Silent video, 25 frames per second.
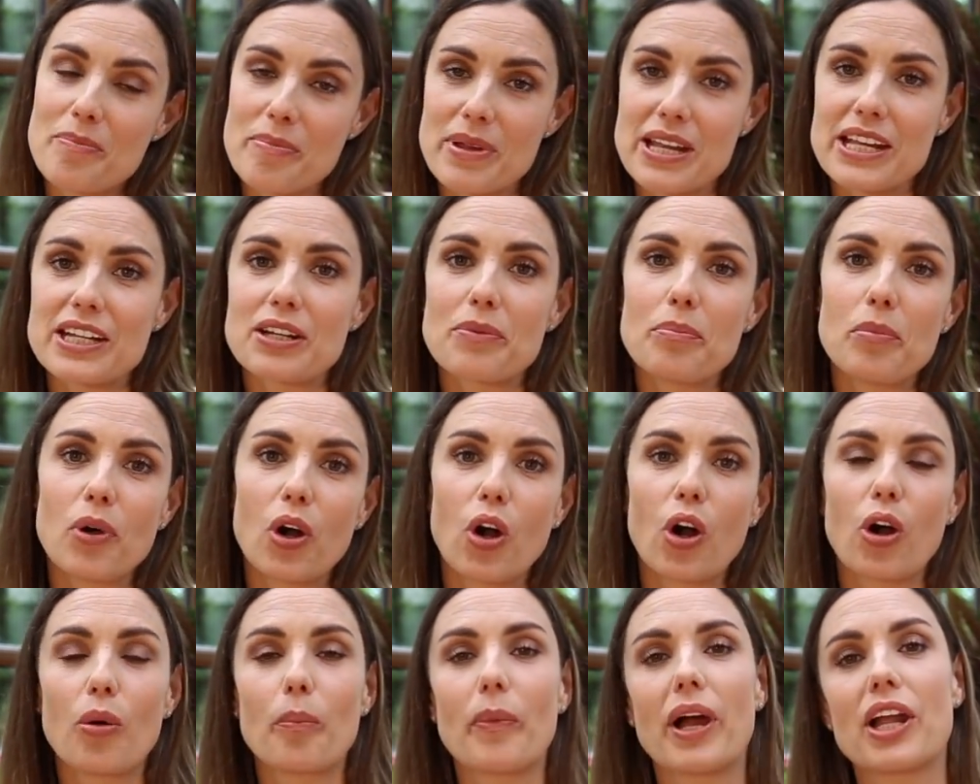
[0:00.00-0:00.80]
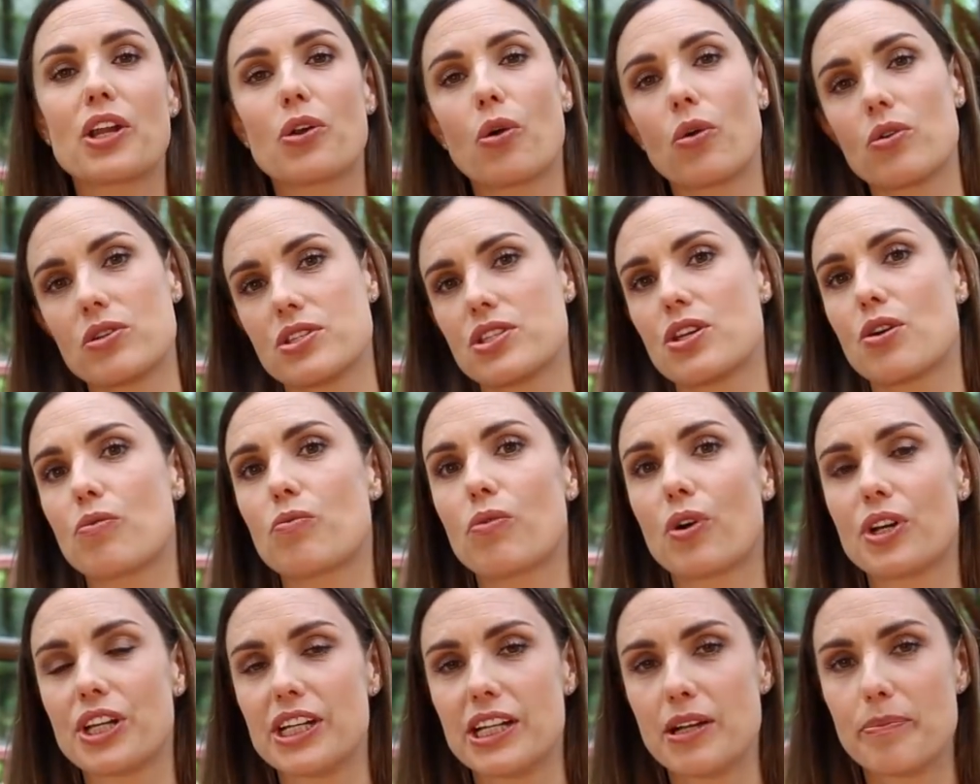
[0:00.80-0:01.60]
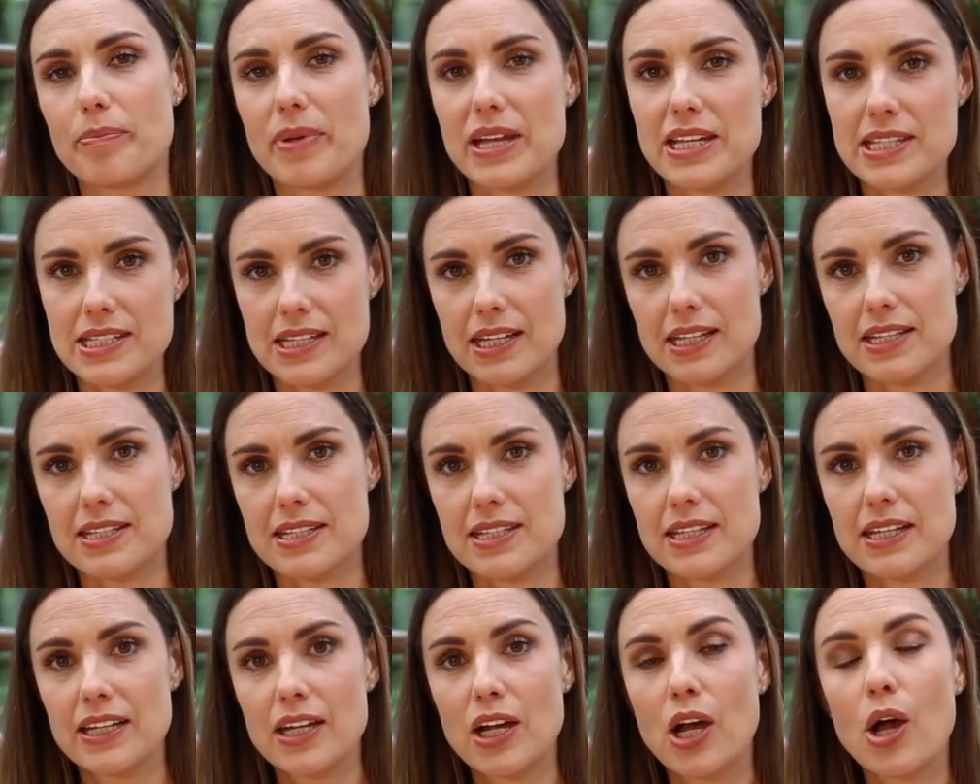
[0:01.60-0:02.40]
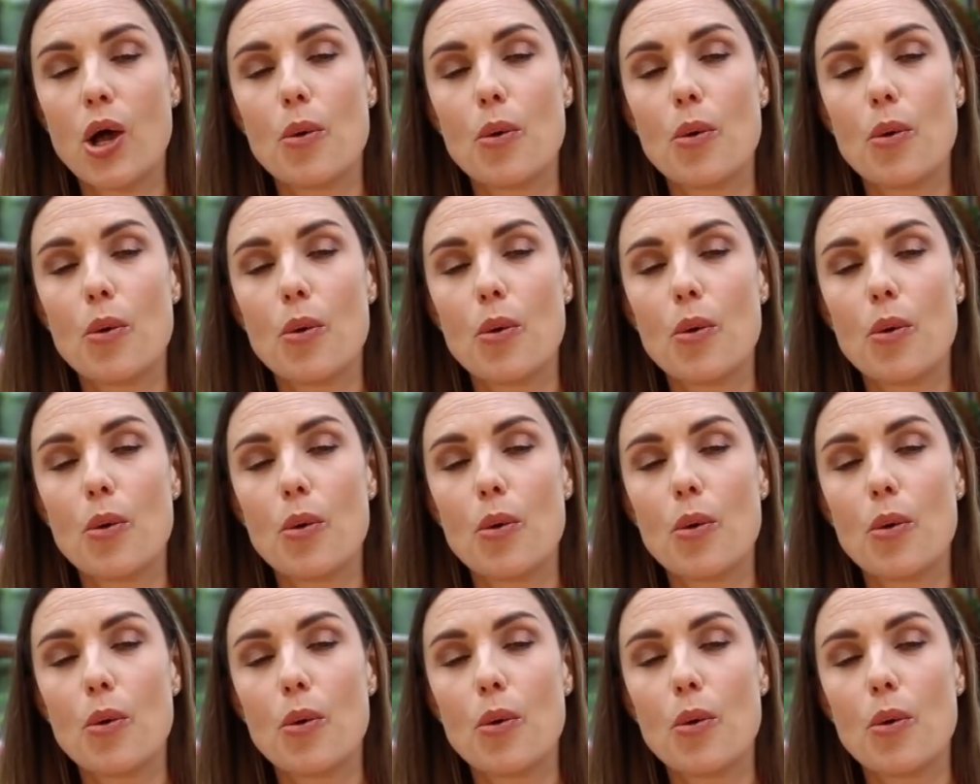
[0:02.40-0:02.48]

being a mom and also running a business.